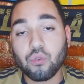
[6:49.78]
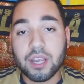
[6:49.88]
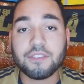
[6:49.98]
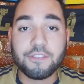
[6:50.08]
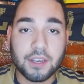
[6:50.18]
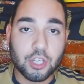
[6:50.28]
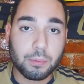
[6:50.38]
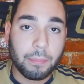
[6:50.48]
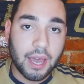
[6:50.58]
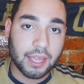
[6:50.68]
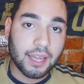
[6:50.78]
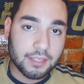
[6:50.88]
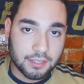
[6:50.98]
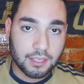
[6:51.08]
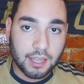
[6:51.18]
great finish by
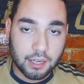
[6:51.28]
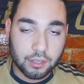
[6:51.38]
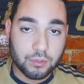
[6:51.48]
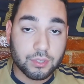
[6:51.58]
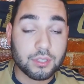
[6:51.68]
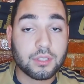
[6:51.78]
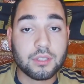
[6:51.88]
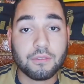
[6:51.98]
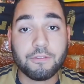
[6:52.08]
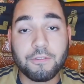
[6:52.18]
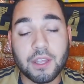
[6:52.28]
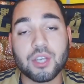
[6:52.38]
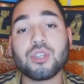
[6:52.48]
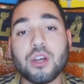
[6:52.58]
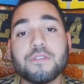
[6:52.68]
Castellanos to
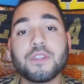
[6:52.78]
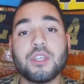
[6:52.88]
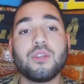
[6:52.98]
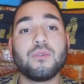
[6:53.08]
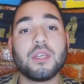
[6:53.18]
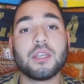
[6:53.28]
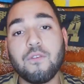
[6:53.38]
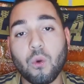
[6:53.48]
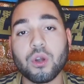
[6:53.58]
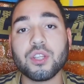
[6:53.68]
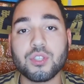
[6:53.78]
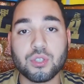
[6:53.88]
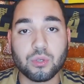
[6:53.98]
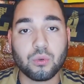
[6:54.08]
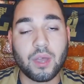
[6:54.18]
finish off the Union
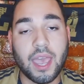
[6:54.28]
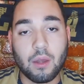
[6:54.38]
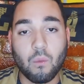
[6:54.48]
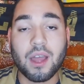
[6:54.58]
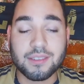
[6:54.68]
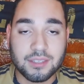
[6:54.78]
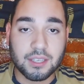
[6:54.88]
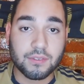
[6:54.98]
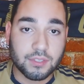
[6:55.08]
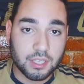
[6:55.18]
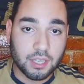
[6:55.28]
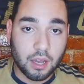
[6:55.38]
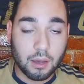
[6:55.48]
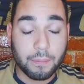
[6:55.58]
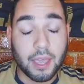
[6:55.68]
4-2, NYCFC
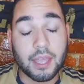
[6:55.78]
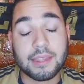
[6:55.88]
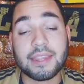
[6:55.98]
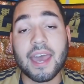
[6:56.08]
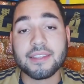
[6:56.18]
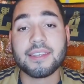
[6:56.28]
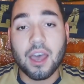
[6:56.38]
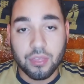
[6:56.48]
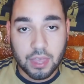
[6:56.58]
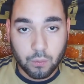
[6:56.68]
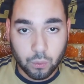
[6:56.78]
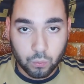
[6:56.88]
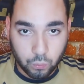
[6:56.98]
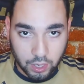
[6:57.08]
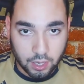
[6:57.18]
up, and that's how they
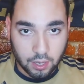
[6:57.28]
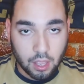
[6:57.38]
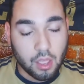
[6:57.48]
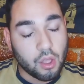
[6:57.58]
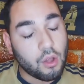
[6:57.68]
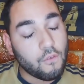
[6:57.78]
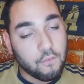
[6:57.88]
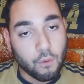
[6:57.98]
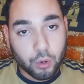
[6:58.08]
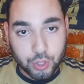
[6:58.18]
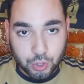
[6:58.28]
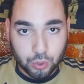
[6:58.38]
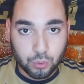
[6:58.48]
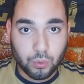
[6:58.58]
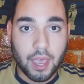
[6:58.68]
would win
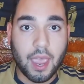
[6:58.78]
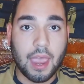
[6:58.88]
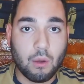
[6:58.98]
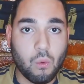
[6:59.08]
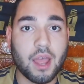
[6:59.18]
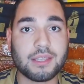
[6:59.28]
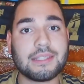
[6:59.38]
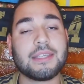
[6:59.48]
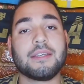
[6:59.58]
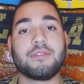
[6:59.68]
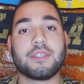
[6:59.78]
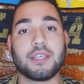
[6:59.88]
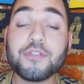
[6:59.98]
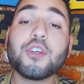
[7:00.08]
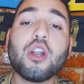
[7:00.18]
4-2 NYCFC.
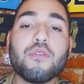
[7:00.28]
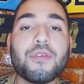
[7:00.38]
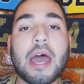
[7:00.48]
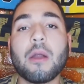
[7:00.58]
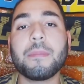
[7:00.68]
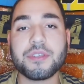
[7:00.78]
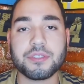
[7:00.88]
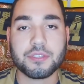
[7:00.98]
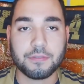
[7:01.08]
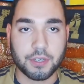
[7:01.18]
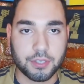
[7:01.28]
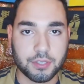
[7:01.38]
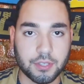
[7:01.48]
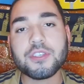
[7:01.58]
Let's start off with our business first.